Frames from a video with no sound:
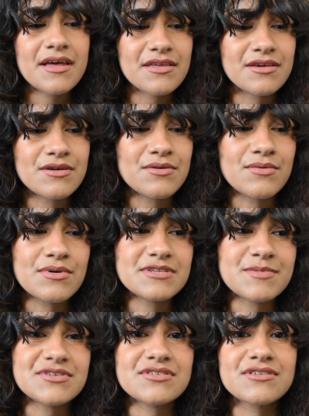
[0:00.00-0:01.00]
you know,
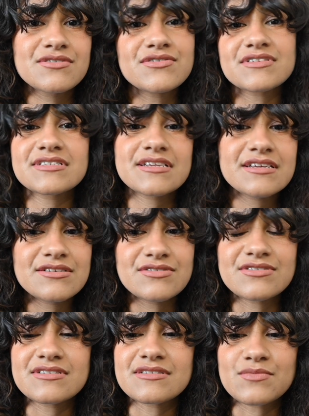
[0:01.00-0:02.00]
especially in New York City. You
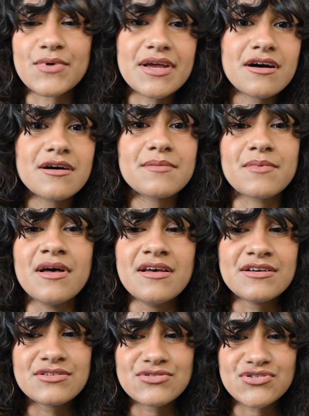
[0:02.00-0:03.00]
just wake up,
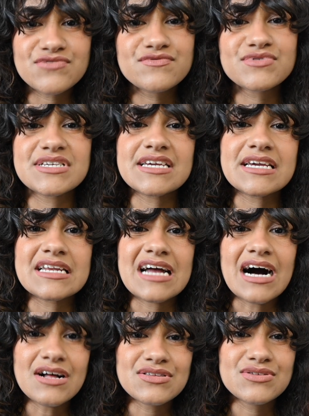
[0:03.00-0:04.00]
do your routine,
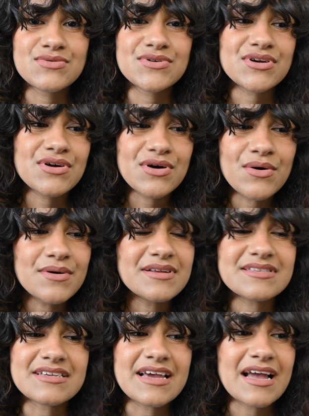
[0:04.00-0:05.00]
out the door you go, and
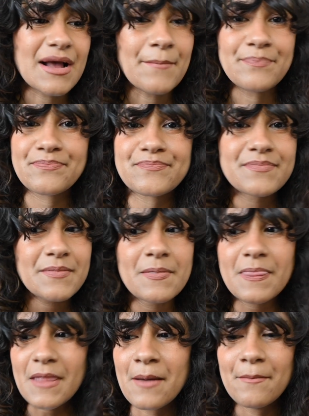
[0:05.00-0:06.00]
it's like
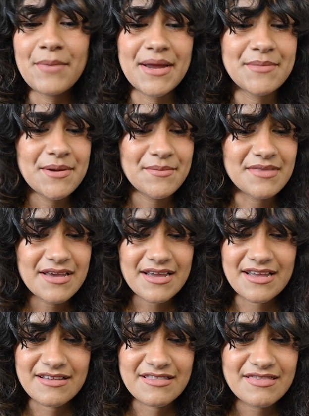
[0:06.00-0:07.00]
bam,
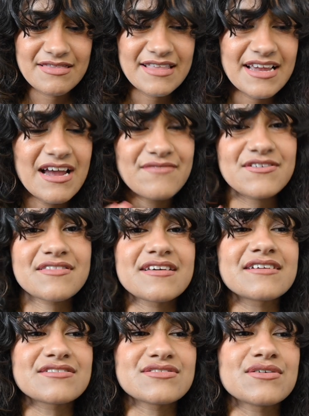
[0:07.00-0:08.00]
like thing after
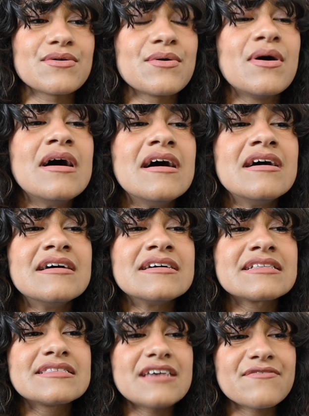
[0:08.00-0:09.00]
thing. So
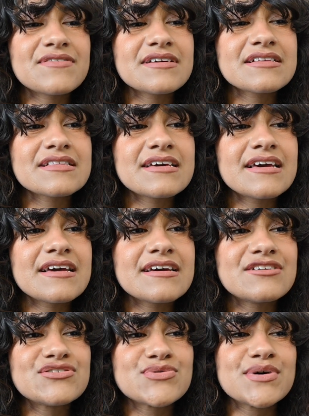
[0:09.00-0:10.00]
definitely
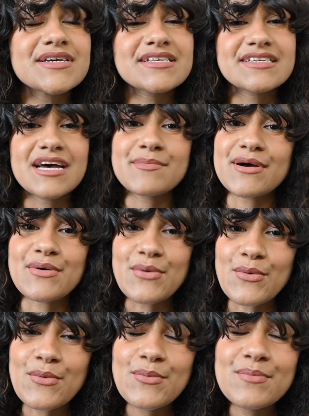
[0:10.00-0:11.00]
enjoying the time at
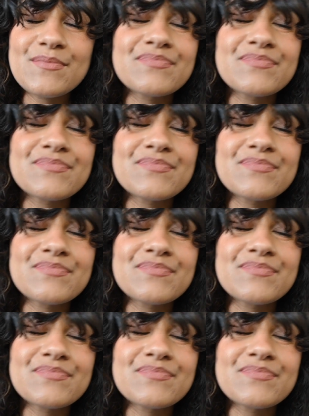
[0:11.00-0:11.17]
home,